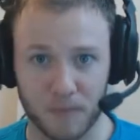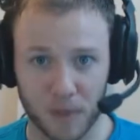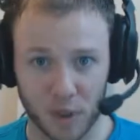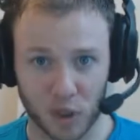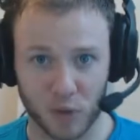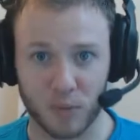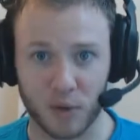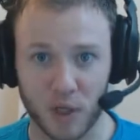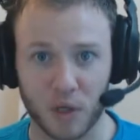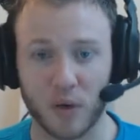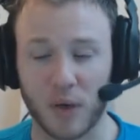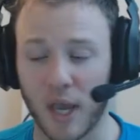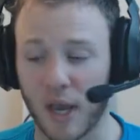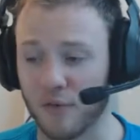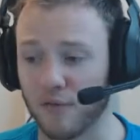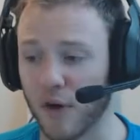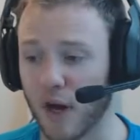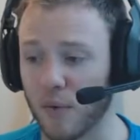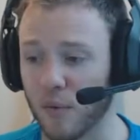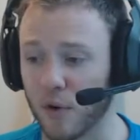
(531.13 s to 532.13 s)
assuming you
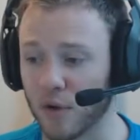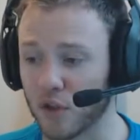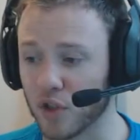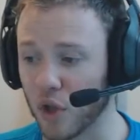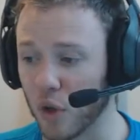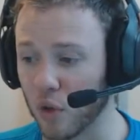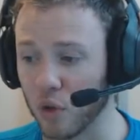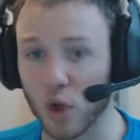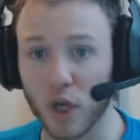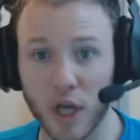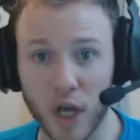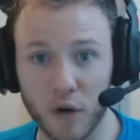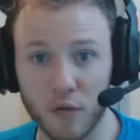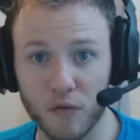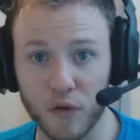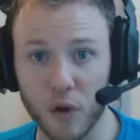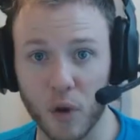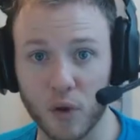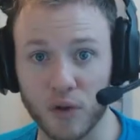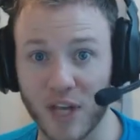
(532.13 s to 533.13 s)
can't find one. So look out
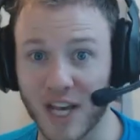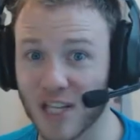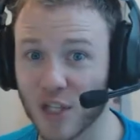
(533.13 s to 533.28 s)
for those.